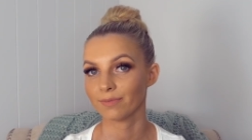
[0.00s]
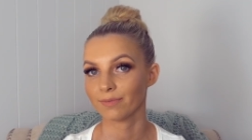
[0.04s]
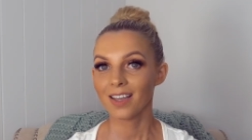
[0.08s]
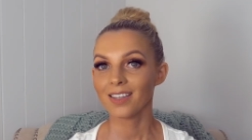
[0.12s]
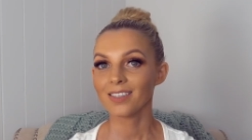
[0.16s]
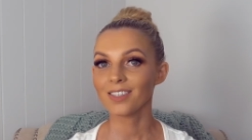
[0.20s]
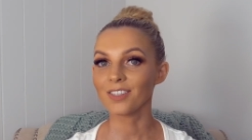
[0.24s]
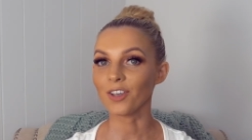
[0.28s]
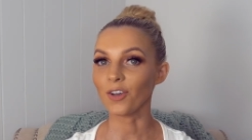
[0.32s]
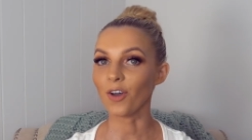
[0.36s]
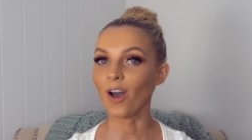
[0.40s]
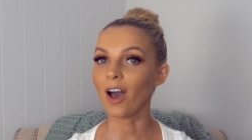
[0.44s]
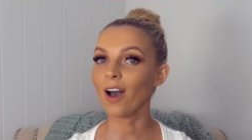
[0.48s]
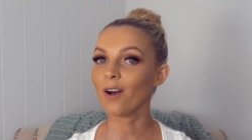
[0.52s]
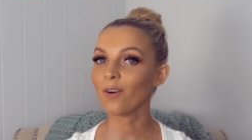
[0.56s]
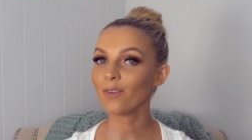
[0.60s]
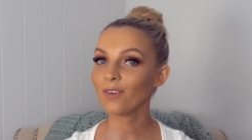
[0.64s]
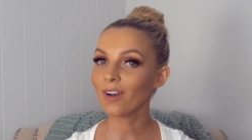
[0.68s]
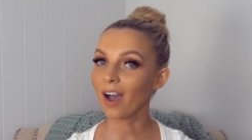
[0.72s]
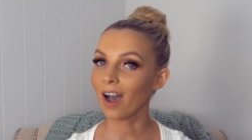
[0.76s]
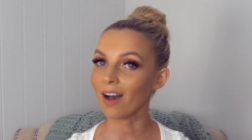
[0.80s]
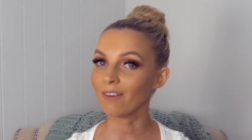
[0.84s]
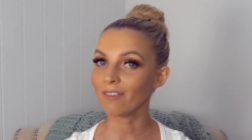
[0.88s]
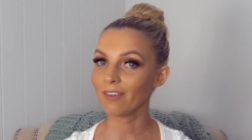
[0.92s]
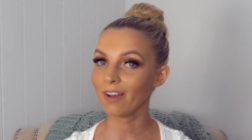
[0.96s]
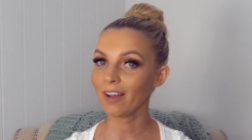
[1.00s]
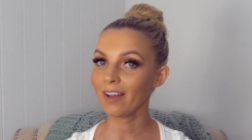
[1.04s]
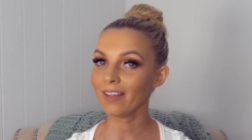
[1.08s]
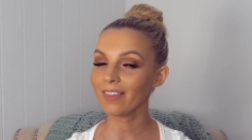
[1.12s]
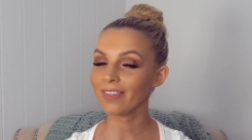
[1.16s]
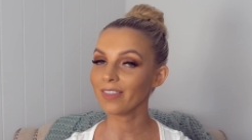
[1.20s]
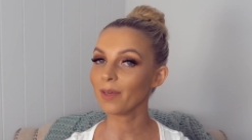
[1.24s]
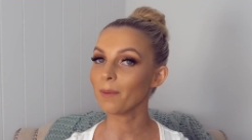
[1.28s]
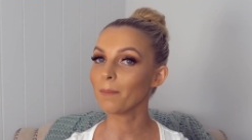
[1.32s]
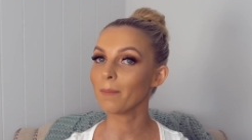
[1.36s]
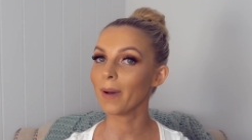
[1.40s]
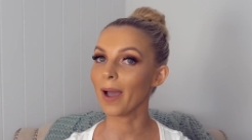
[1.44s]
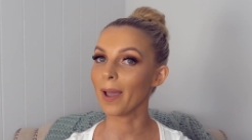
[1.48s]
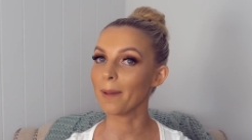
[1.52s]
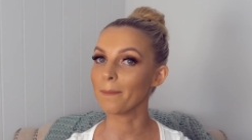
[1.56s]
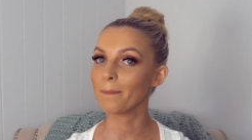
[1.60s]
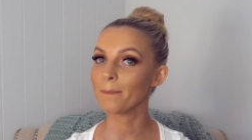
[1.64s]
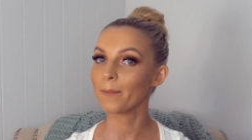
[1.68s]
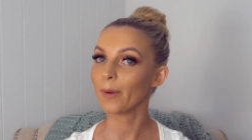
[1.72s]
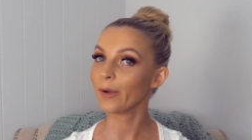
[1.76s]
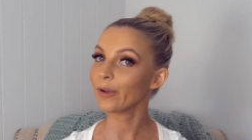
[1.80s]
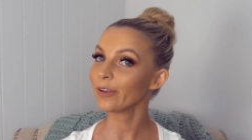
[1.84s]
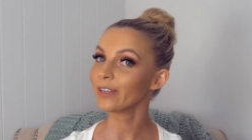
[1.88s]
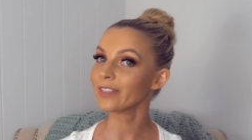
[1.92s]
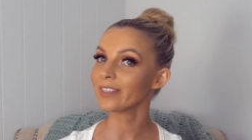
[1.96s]
So I'll cover the my
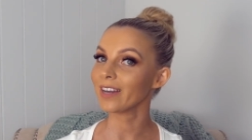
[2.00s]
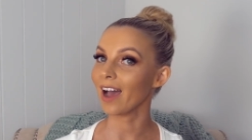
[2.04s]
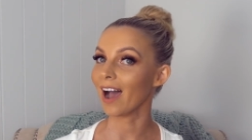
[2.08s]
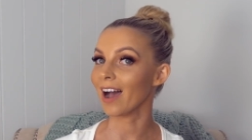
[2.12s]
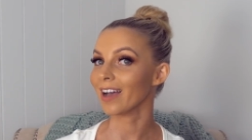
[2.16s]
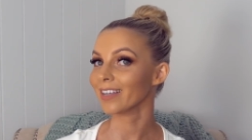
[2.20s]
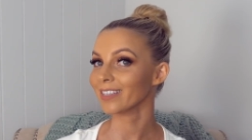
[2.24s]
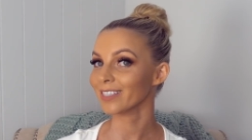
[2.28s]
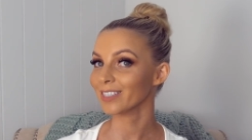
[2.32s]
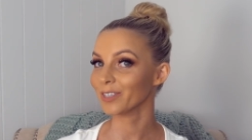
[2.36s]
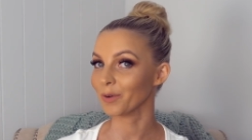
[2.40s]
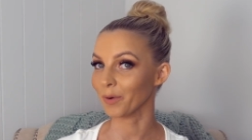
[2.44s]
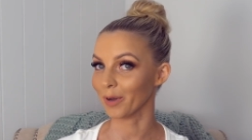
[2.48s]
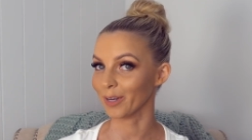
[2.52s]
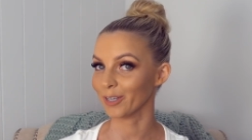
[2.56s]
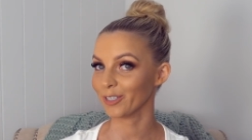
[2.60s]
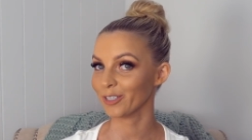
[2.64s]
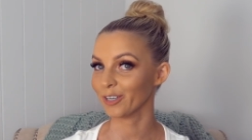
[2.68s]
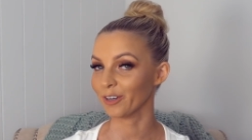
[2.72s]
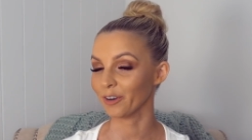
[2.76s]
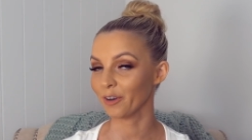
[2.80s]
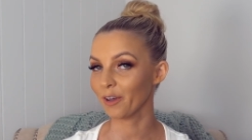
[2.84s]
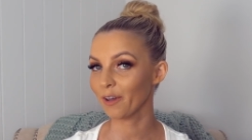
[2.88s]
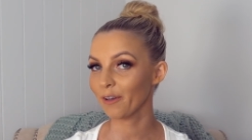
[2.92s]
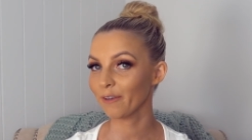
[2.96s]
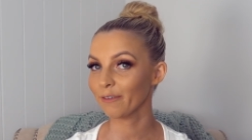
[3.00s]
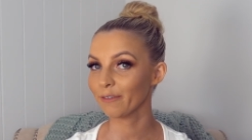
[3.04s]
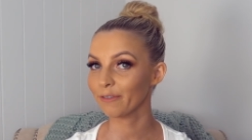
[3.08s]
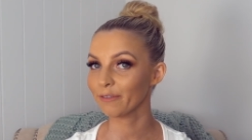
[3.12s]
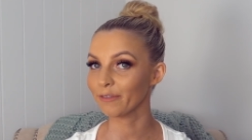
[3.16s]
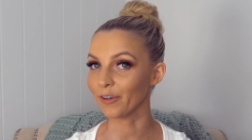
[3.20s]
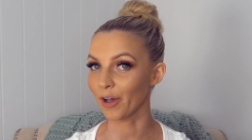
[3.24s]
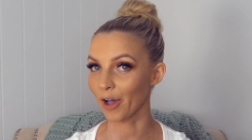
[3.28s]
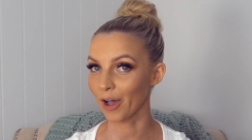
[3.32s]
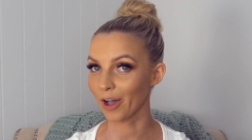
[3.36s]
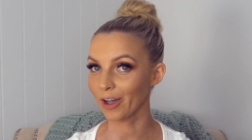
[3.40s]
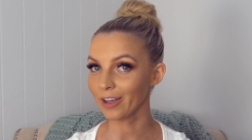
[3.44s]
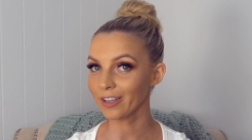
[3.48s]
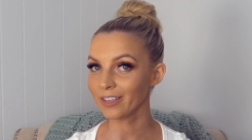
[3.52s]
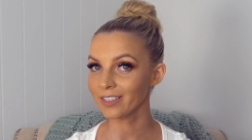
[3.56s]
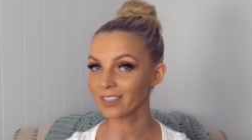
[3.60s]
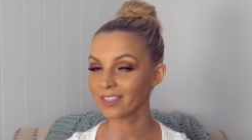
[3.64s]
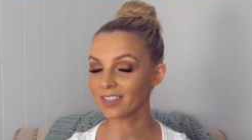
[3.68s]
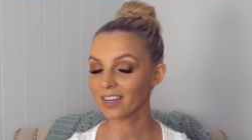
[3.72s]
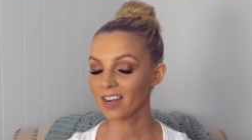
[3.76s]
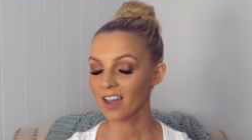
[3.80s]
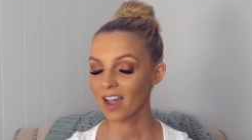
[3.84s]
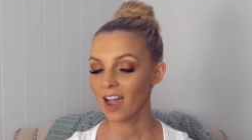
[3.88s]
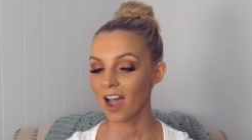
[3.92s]
most asked question first.